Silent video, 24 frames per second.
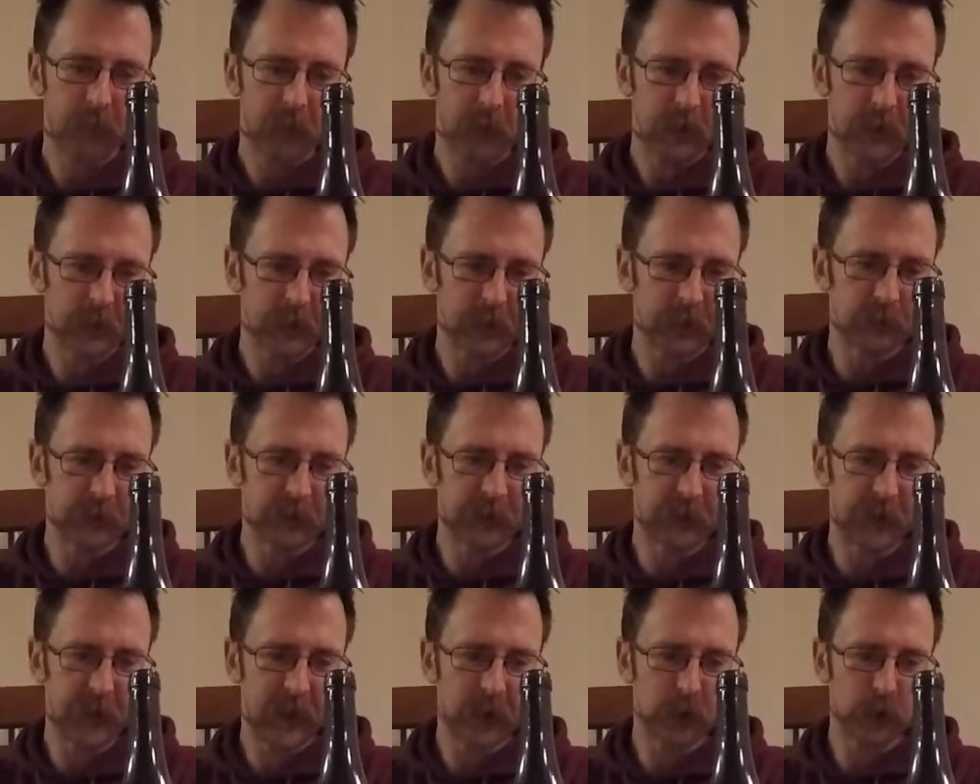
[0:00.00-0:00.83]

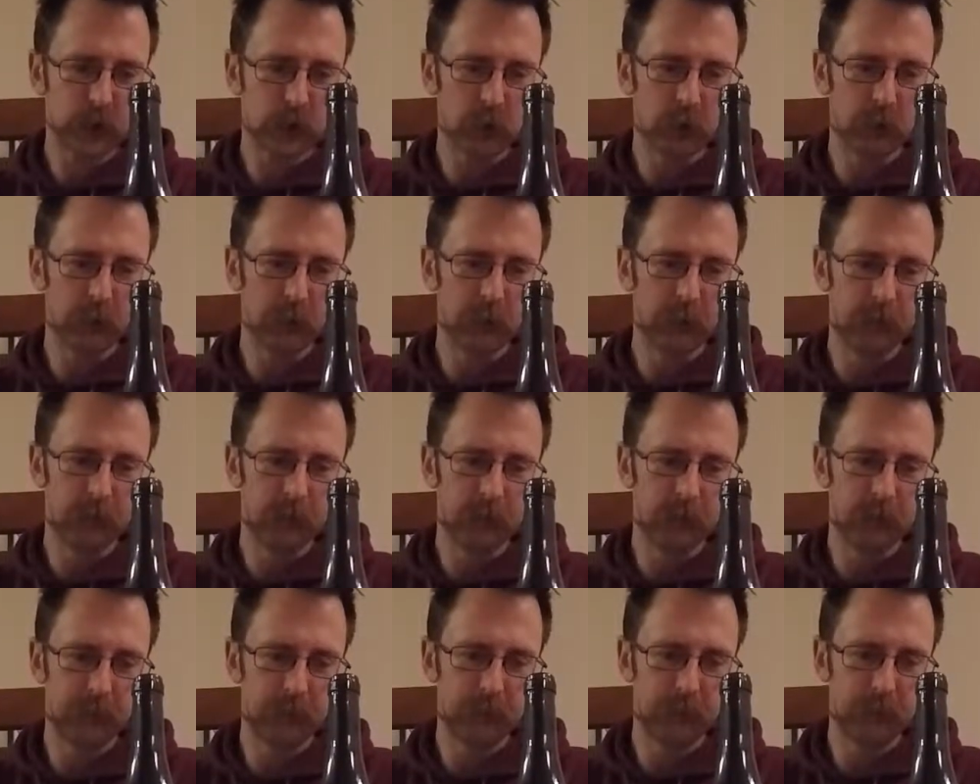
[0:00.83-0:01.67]
substantial
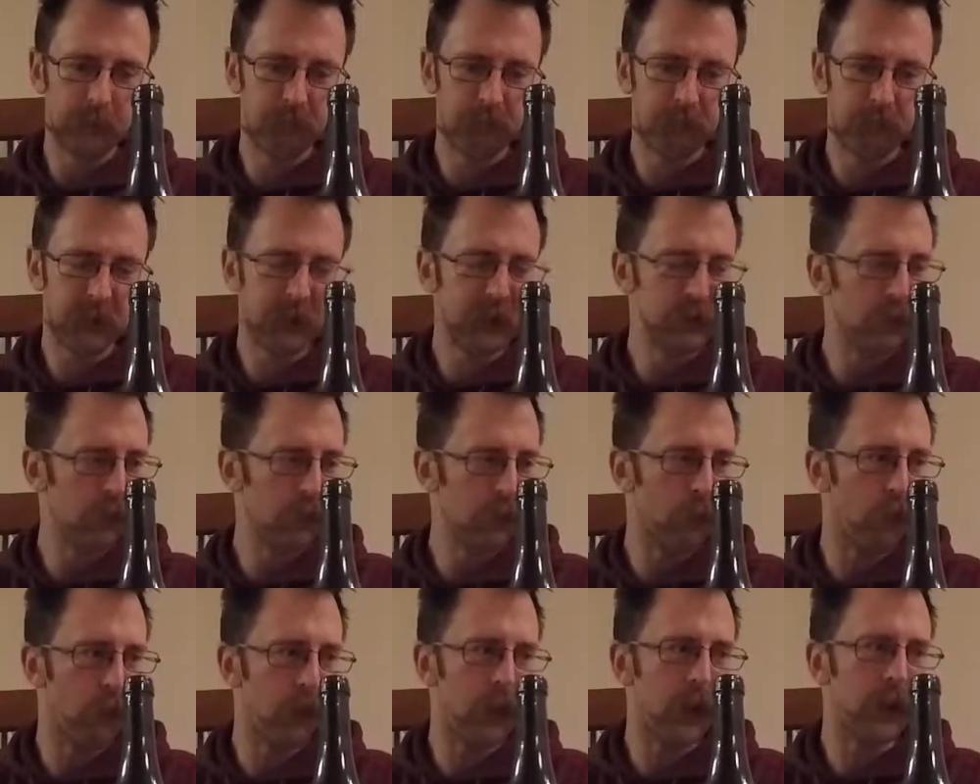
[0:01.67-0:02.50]
Pinot
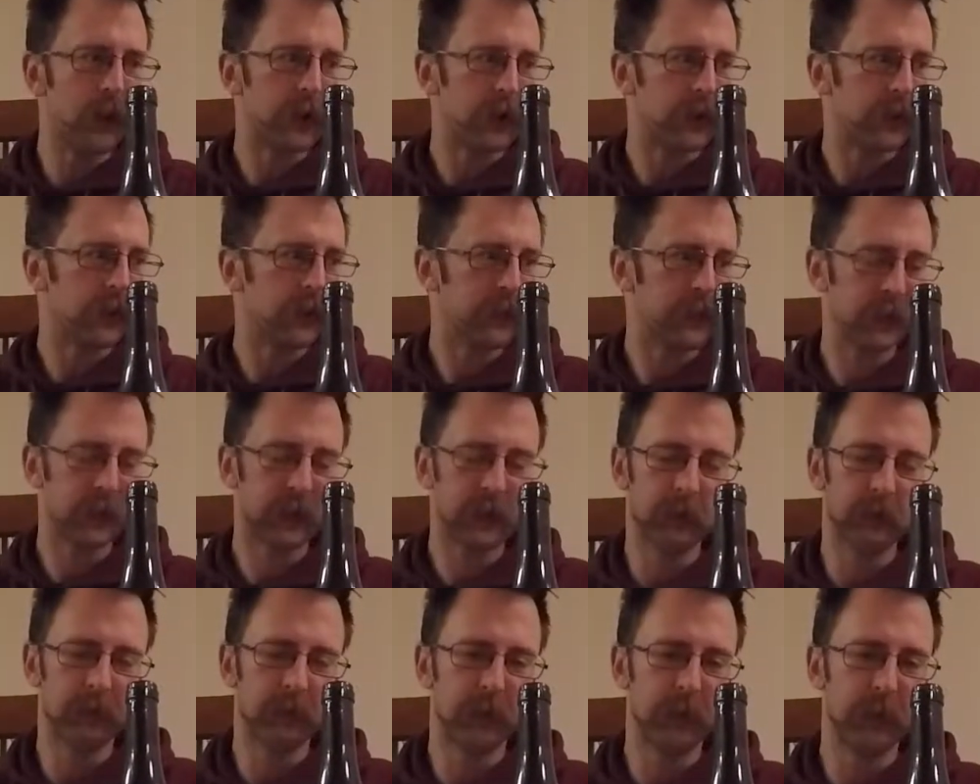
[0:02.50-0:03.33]
Noir, like
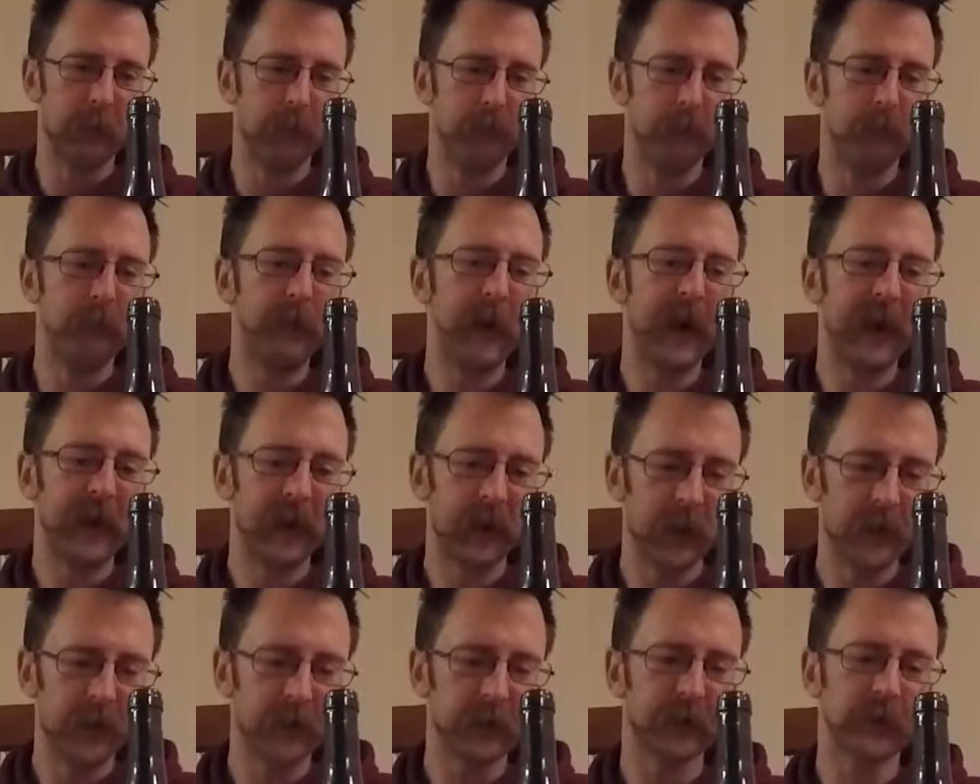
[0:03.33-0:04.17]
the
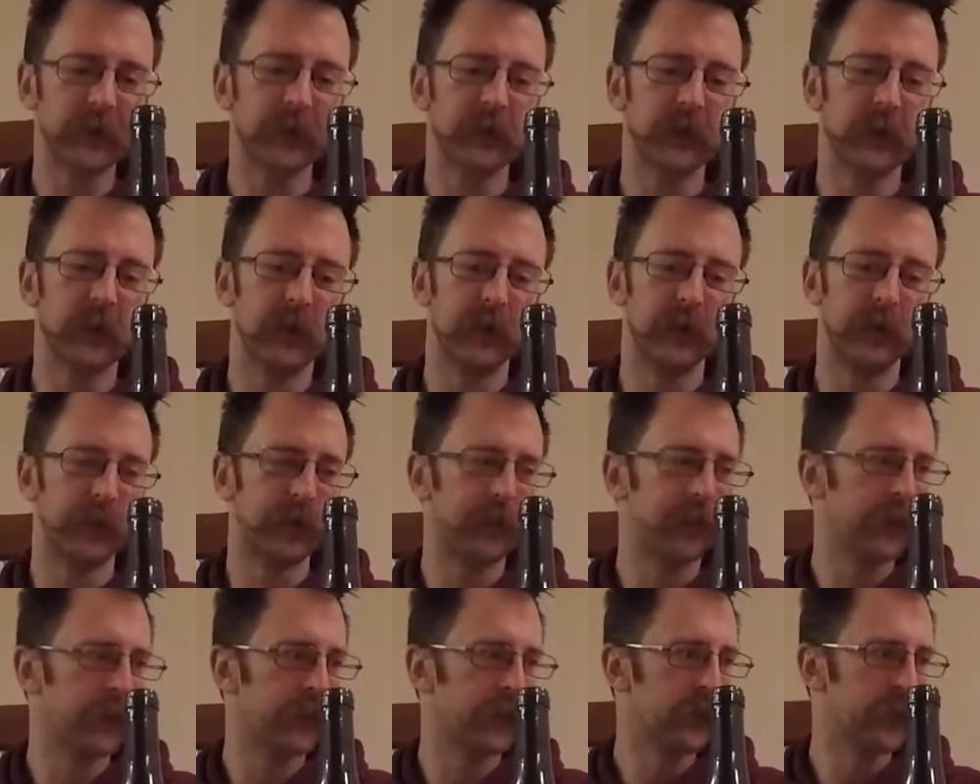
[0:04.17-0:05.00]
balance of
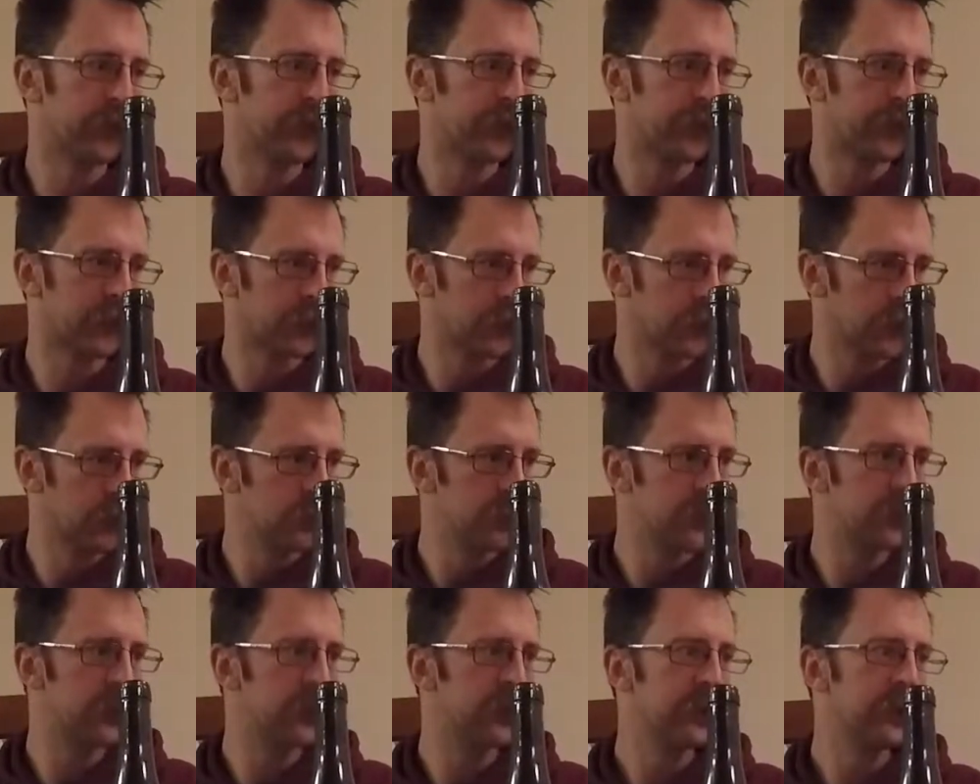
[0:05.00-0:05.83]

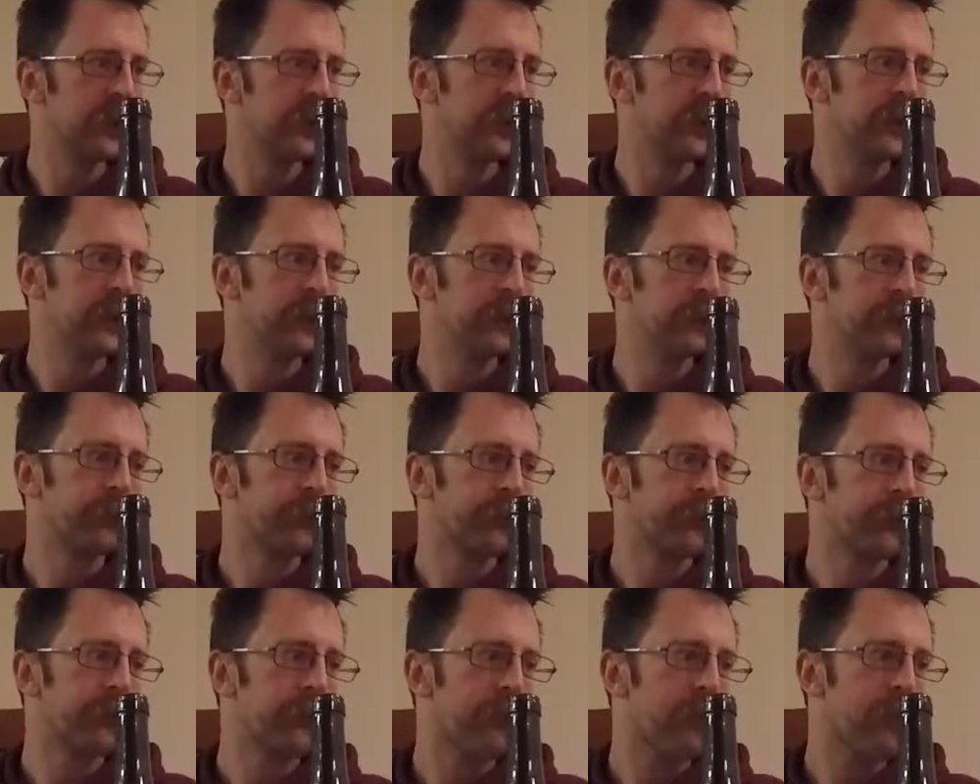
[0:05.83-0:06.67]
fruit
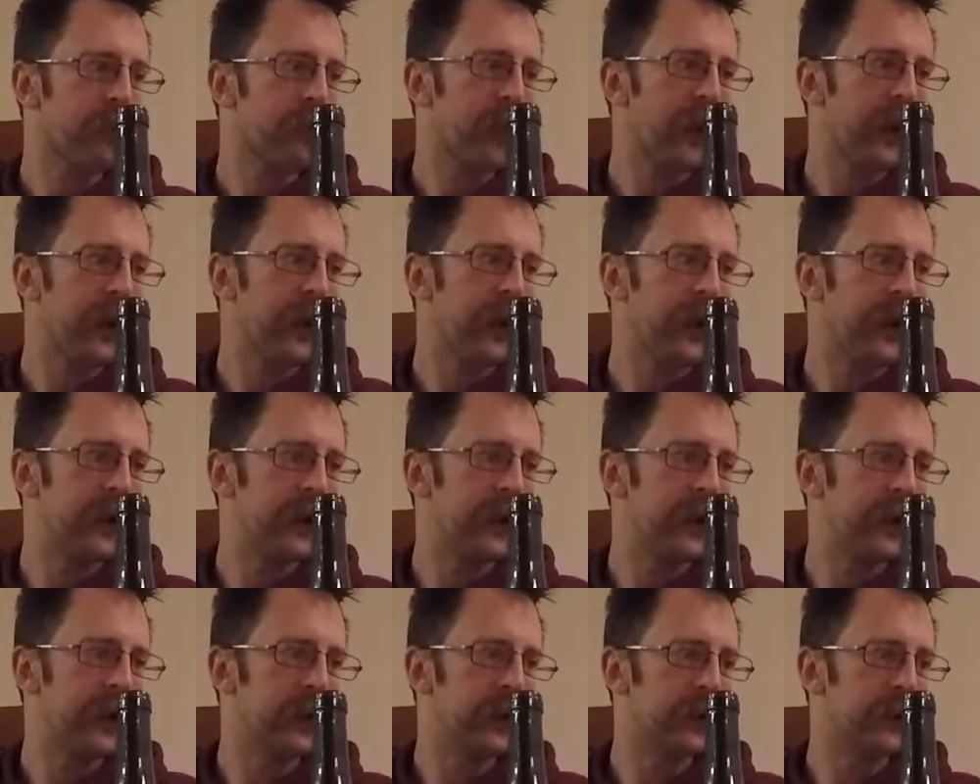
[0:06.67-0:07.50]

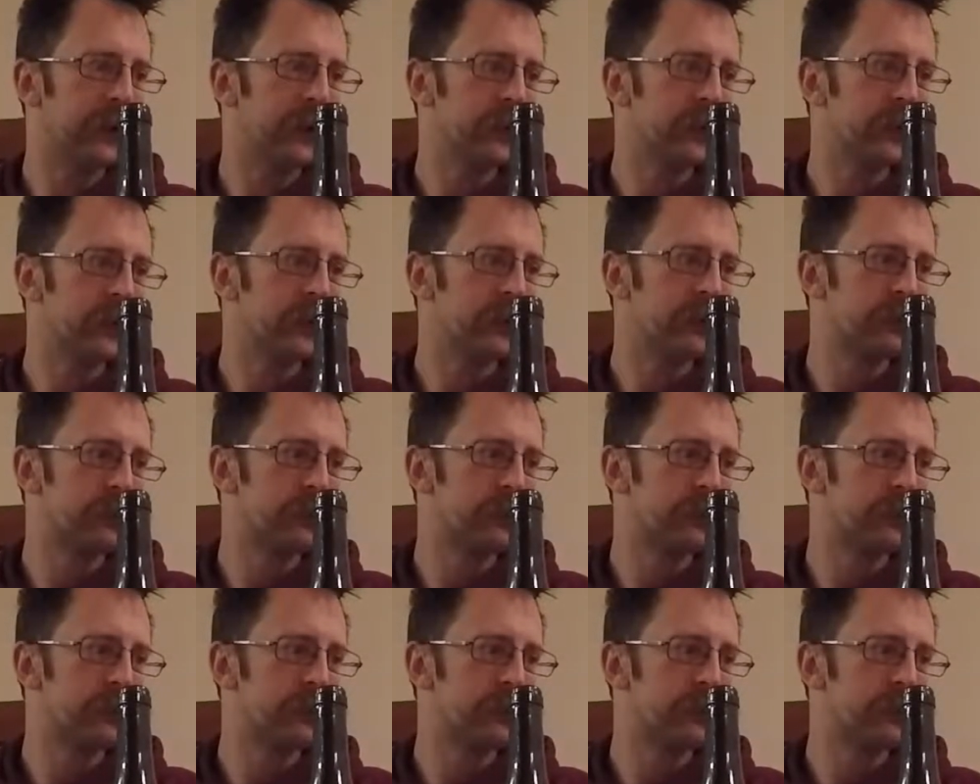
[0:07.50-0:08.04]
and